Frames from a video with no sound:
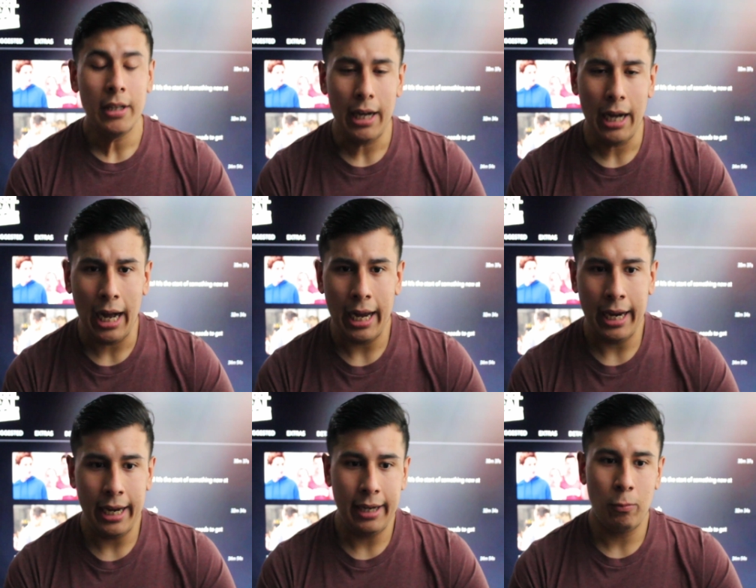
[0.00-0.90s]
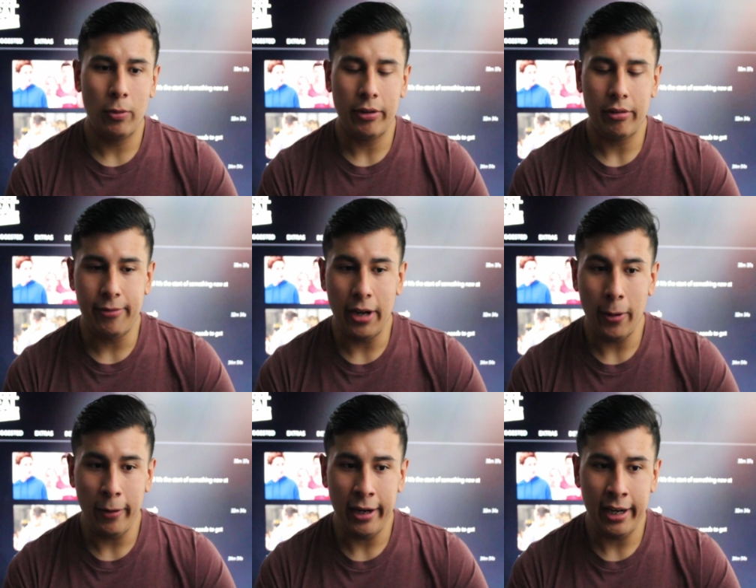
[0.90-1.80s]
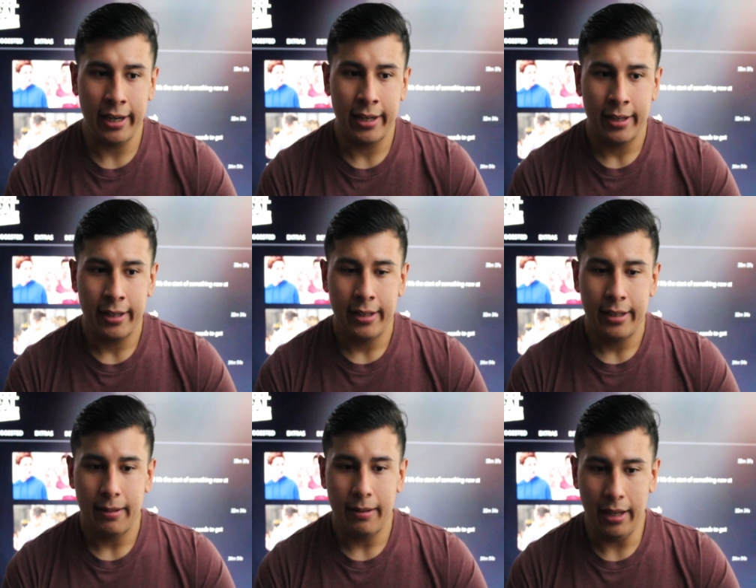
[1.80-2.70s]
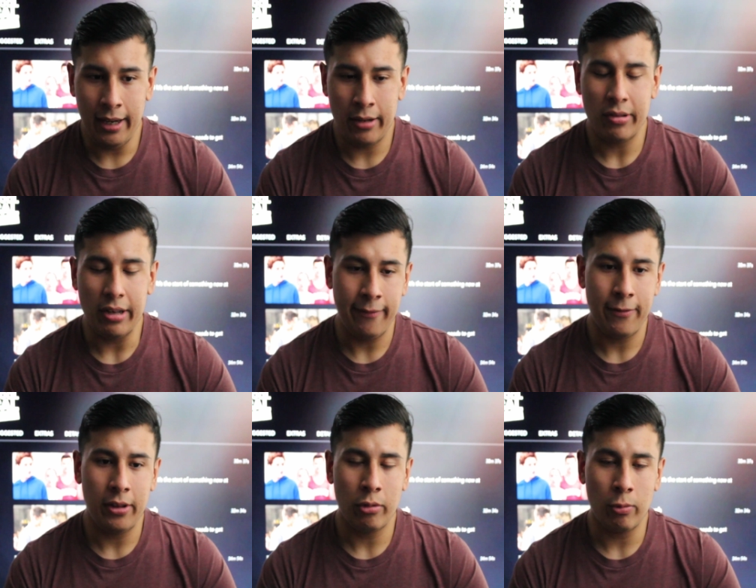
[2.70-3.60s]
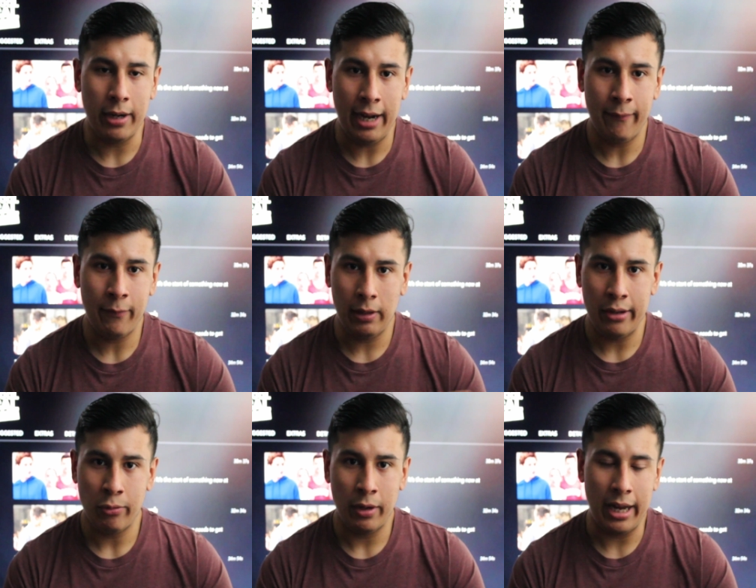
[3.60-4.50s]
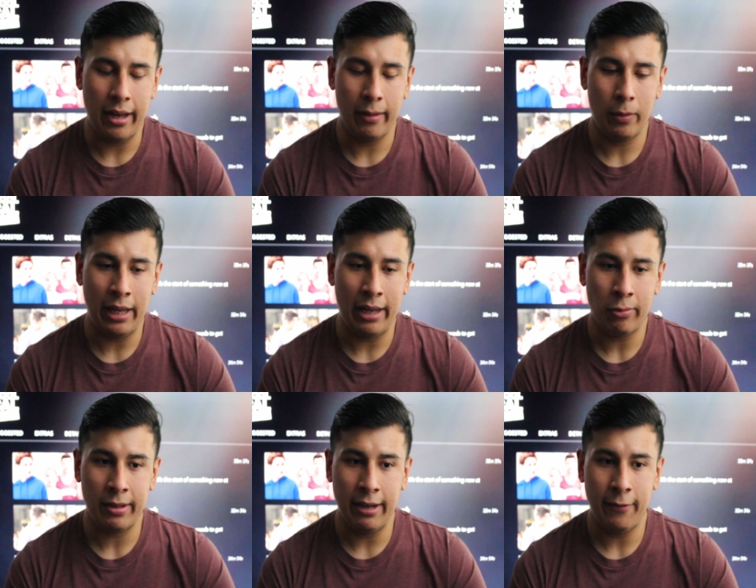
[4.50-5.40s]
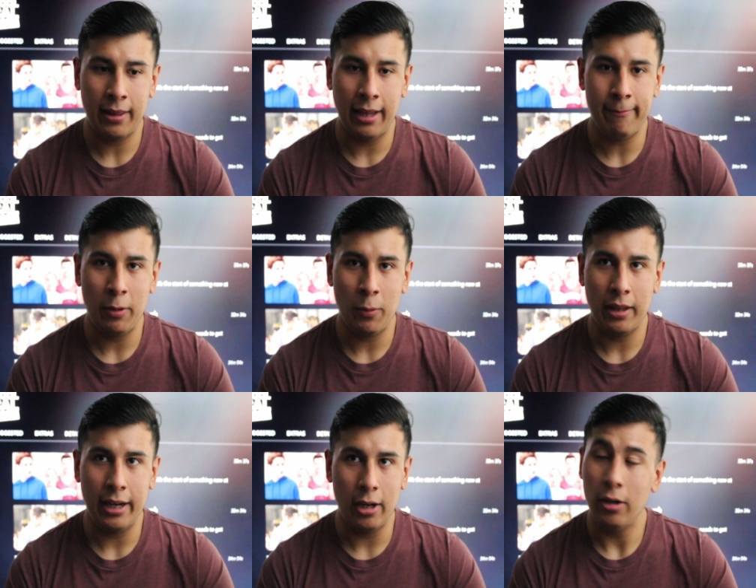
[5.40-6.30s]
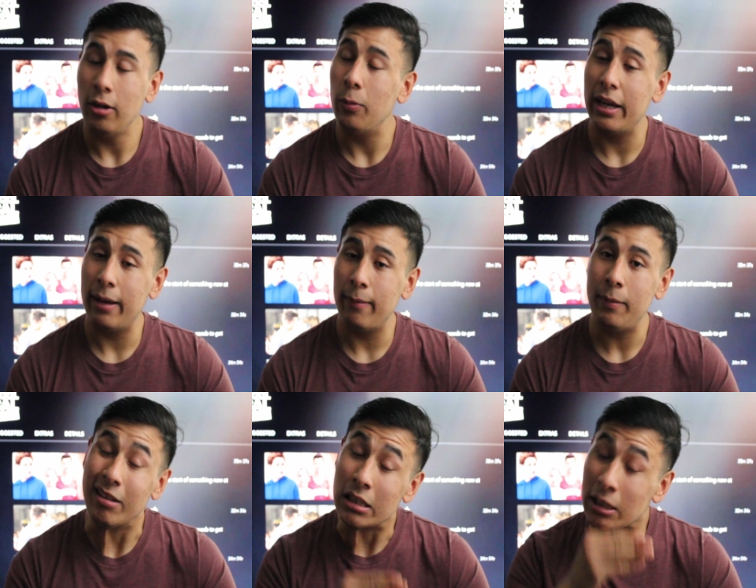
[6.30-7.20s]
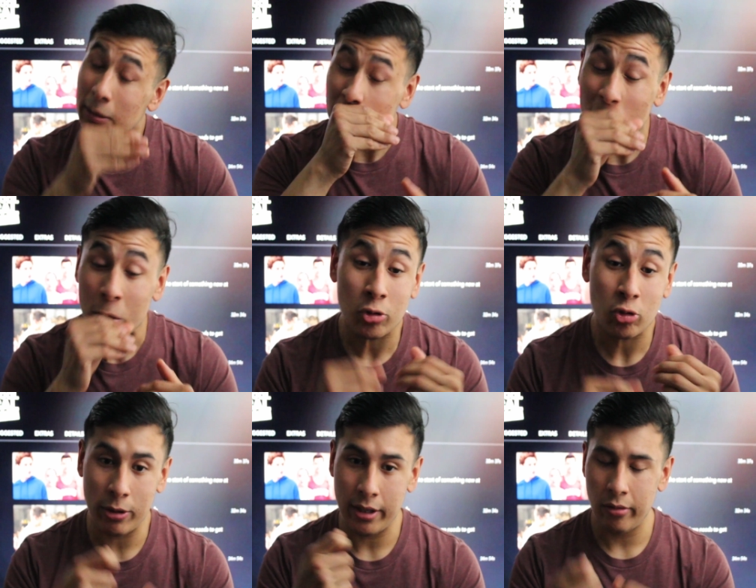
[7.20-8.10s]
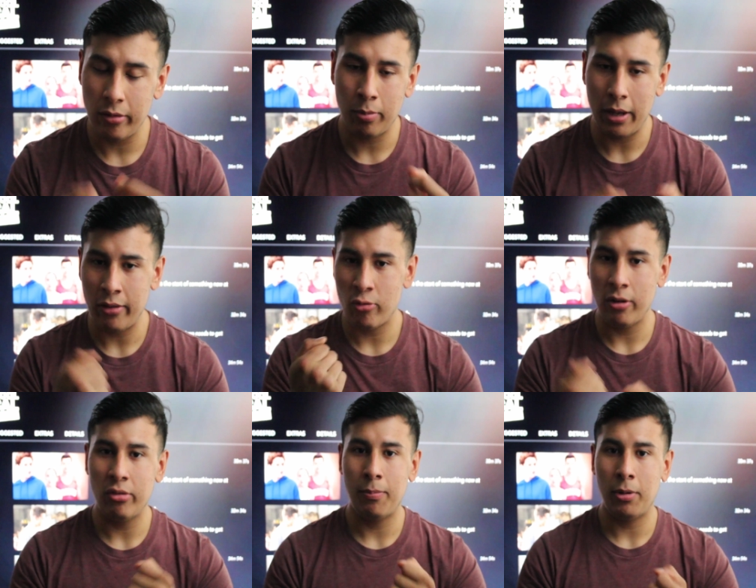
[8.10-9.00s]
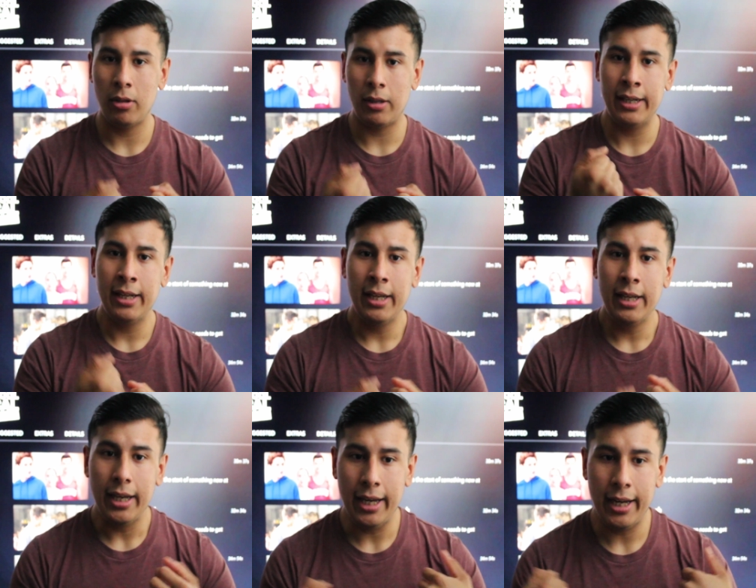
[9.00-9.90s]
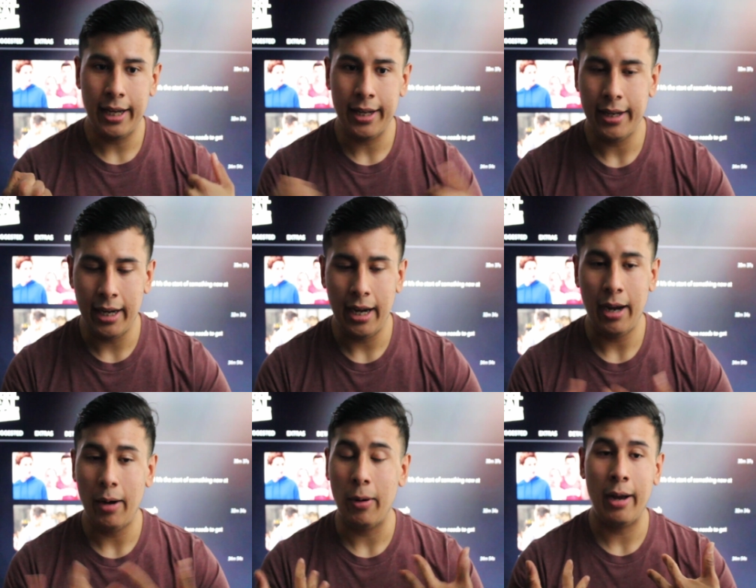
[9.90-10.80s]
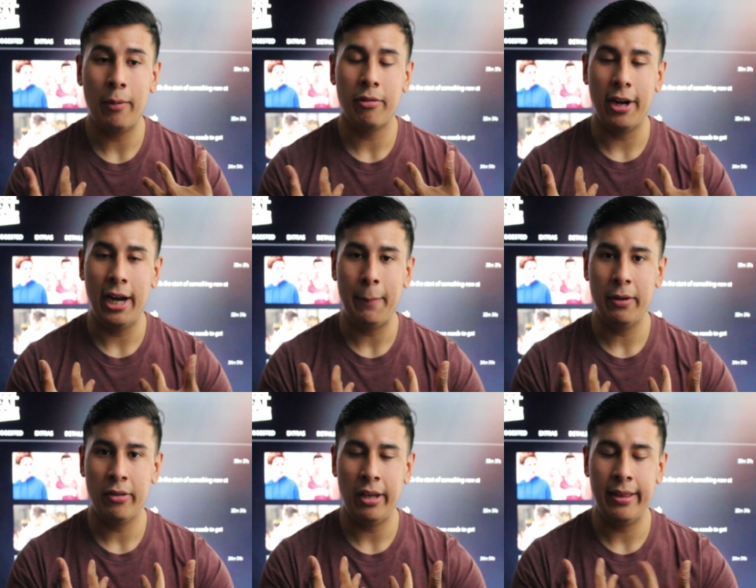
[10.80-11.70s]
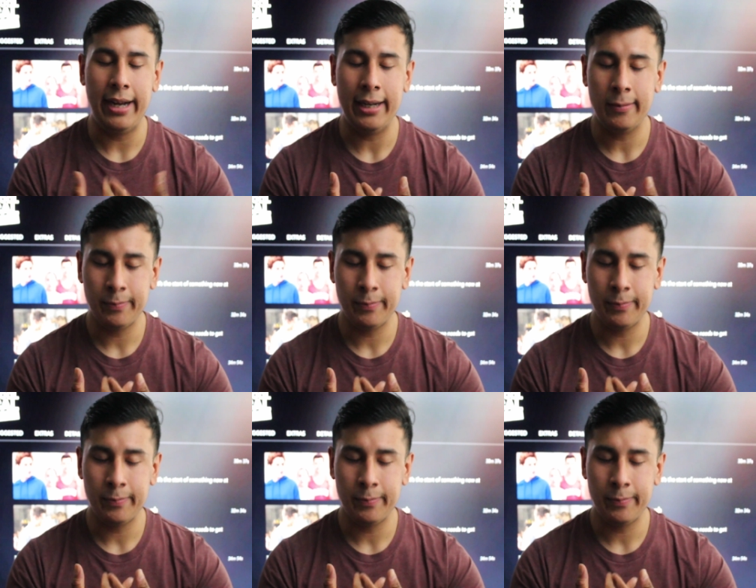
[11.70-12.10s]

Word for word: I was very excited for this one after last week. I, last week definitely left me with like, oh, we got maybe a couple more strings, plot strings to pull on. And uh, I, well, I was very happy to see that.